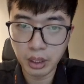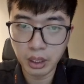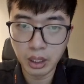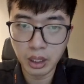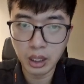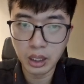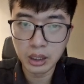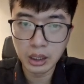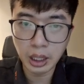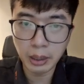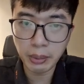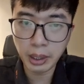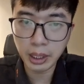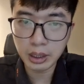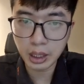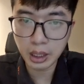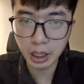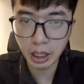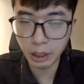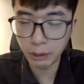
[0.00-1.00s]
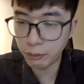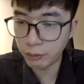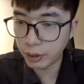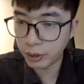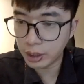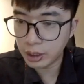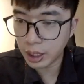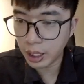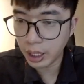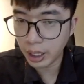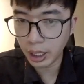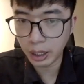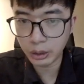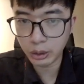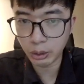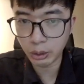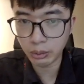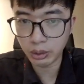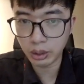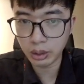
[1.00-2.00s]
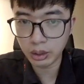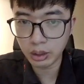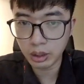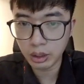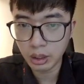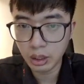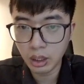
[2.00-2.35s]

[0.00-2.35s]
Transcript: Same as the inverse head and shoulders,